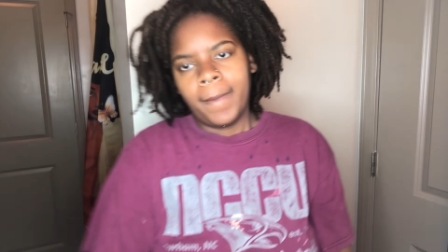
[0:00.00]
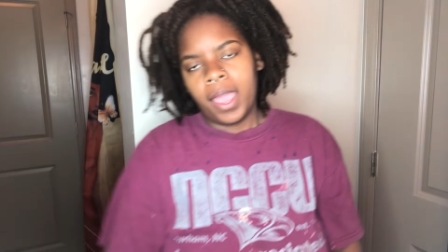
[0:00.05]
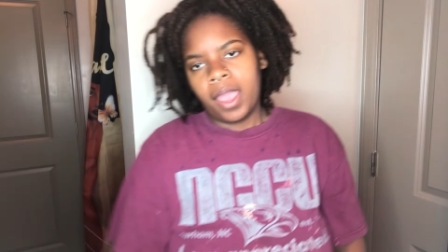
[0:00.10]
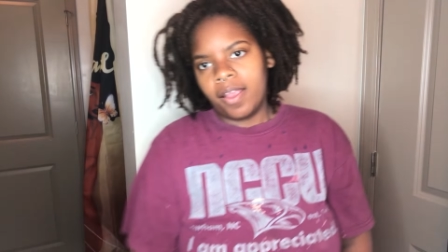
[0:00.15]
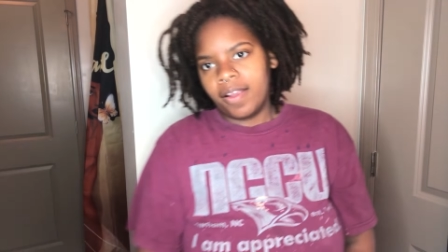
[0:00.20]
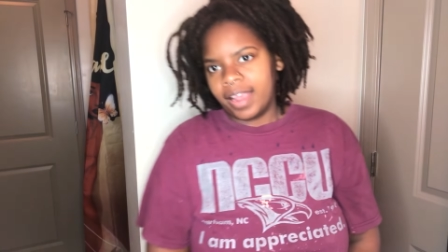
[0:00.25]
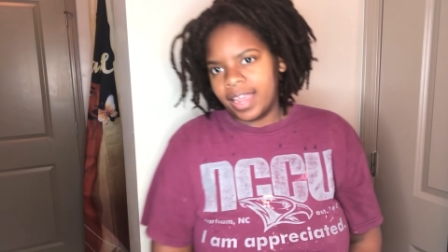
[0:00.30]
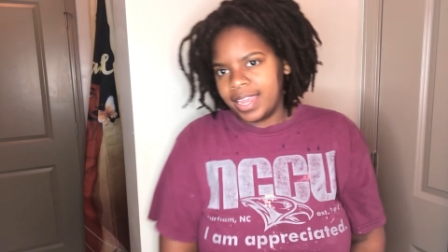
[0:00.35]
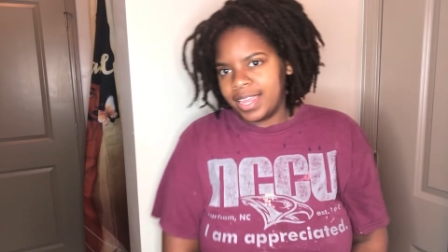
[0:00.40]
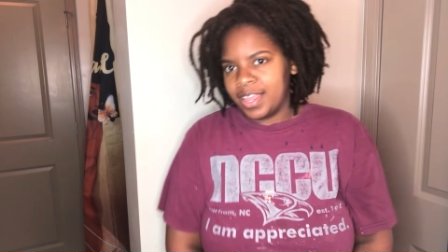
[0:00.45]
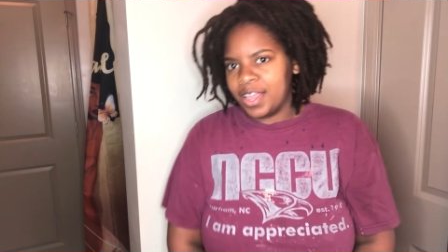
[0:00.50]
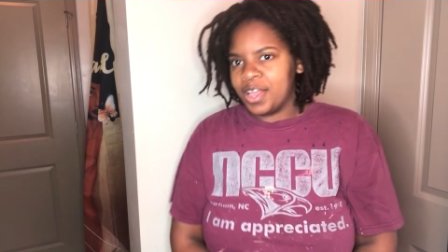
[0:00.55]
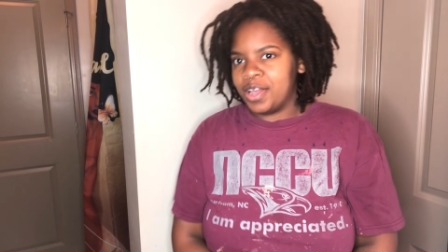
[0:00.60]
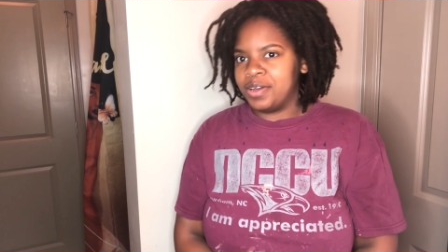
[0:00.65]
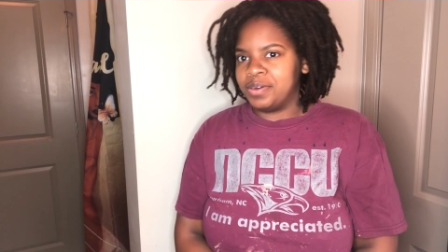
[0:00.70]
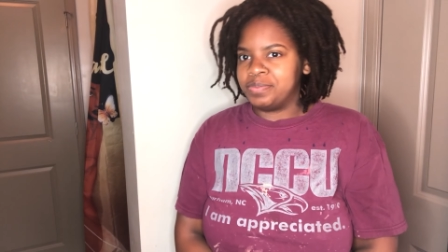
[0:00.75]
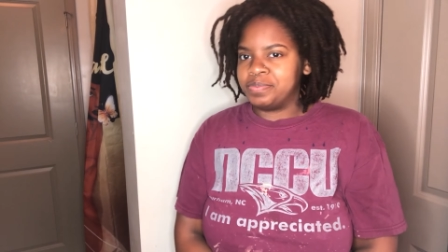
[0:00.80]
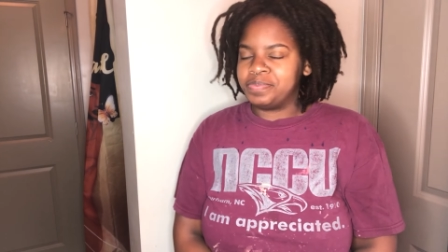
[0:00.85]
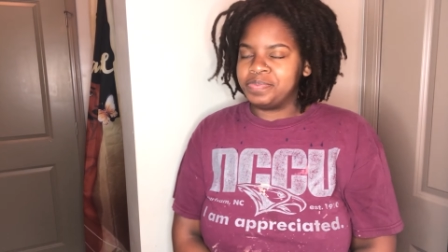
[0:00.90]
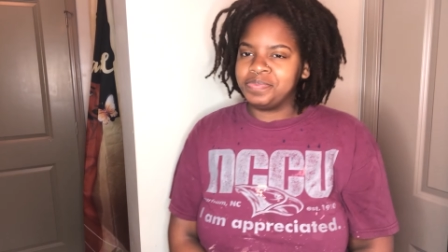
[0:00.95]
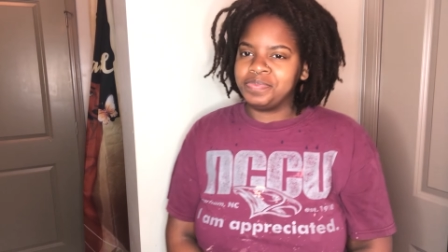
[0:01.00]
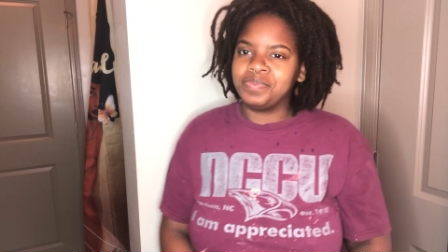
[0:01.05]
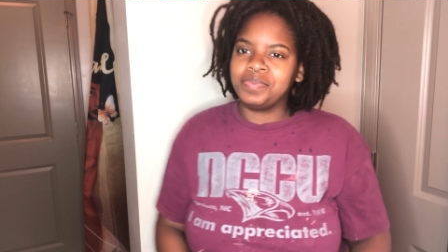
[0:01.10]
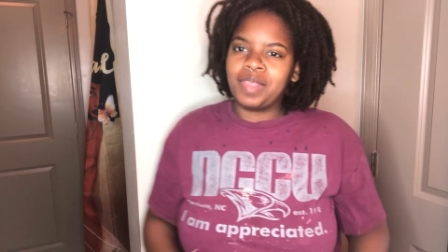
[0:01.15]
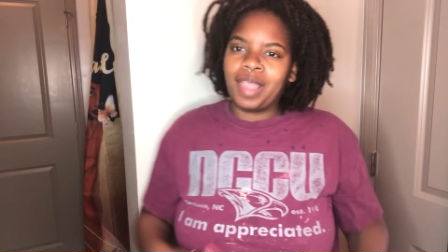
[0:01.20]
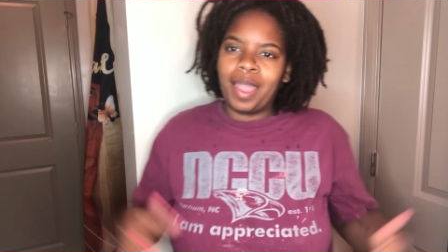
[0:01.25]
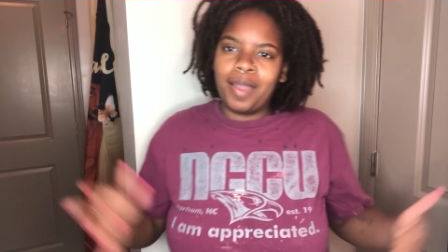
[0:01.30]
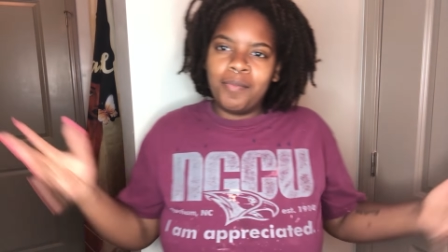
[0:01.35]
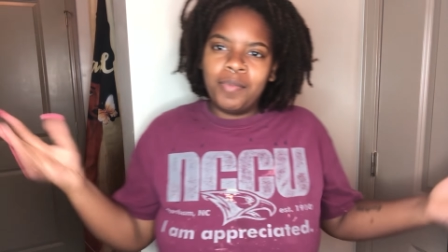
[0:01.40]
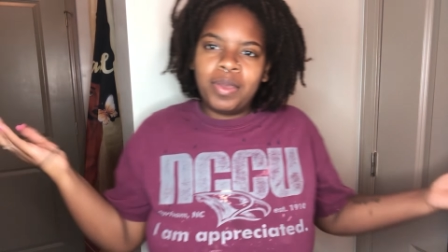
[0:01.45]
All right, y'all.
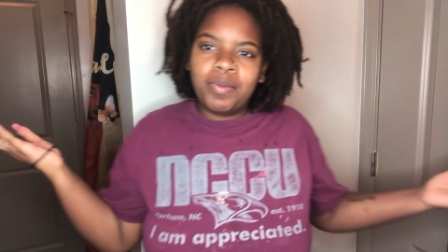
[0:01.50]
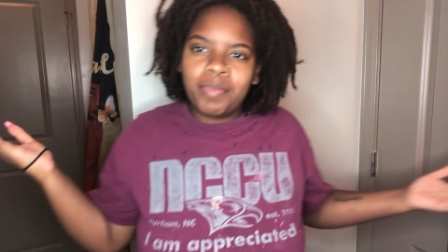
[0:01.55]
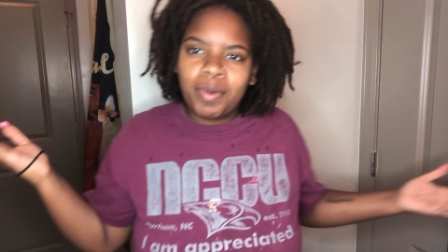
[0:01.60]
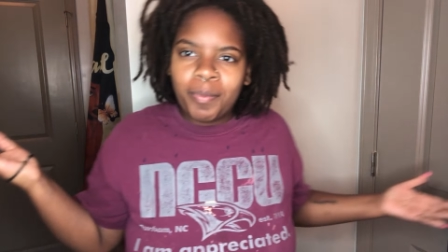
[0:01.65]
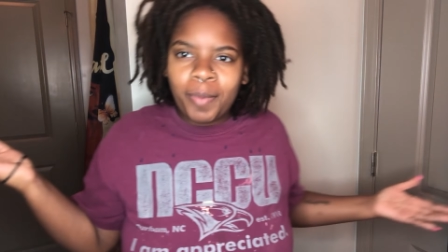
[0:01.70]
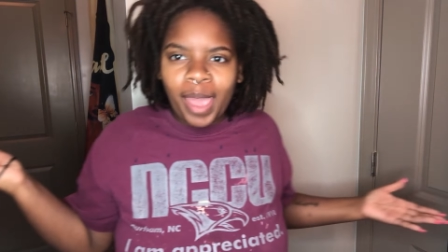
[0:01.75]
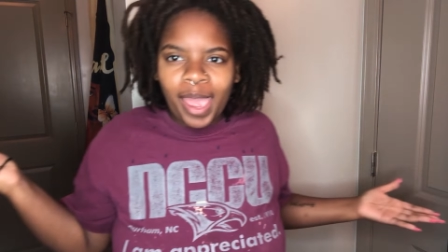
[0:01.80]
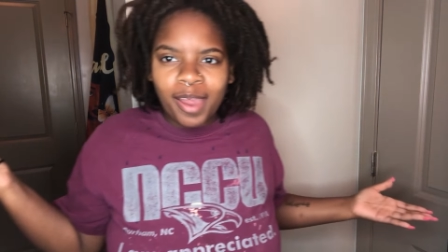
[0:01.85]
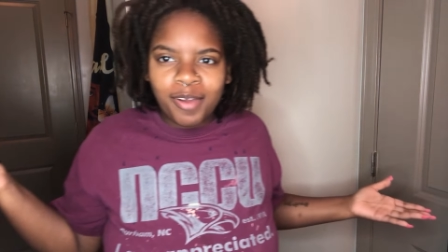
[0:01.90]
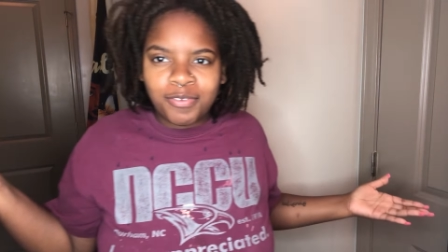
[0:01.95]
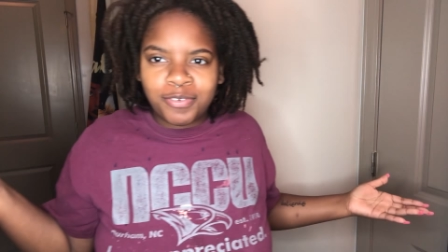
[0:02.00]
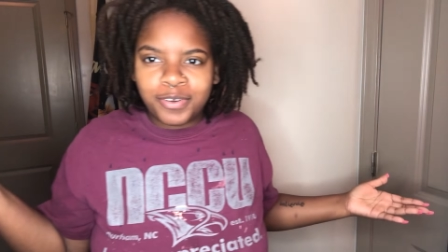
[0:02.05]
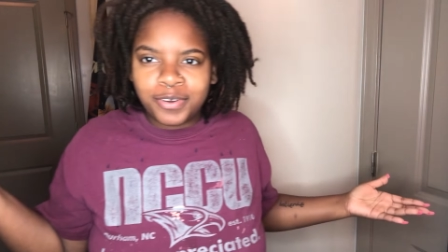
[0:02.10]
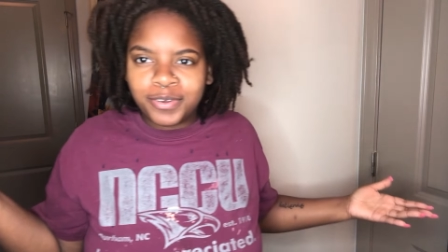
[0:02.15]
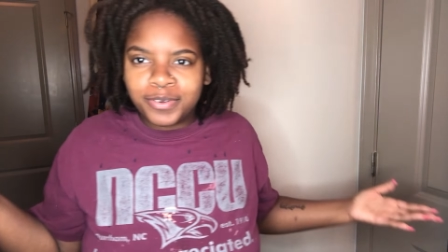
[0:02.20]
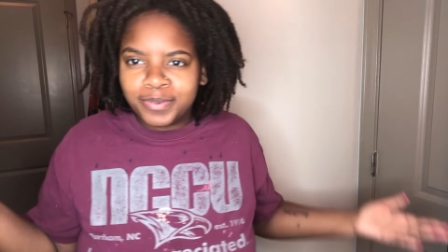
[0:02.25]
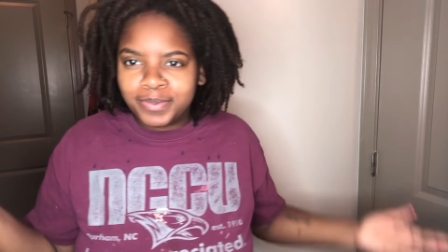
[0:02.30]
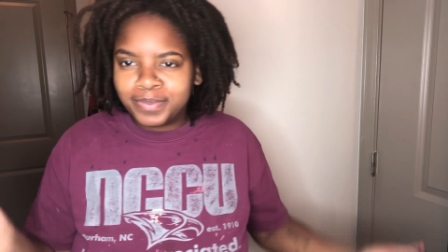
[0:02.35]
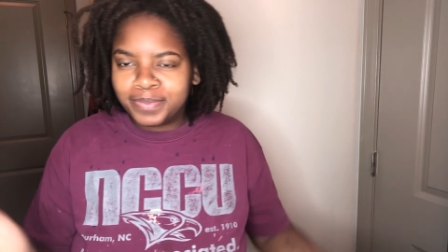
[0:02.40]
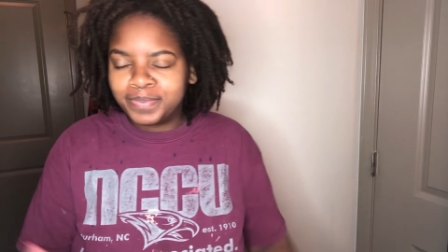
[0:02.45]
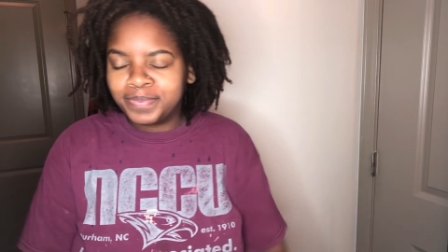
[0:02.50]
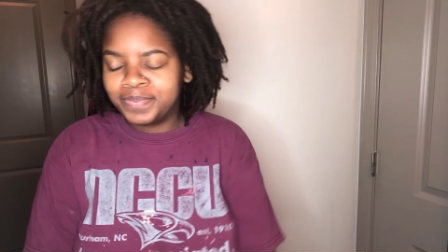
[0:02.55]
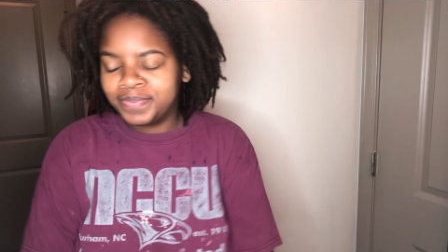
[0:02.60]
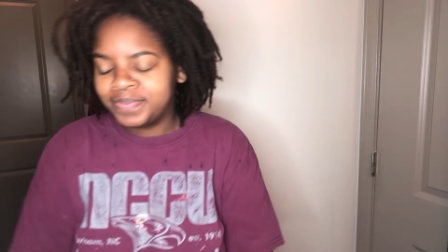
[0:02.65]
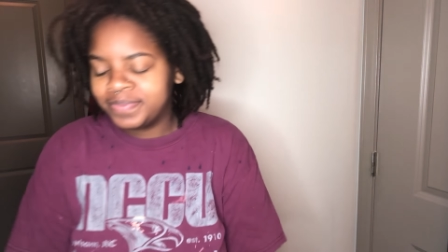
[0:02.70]
I'm in my bathroom,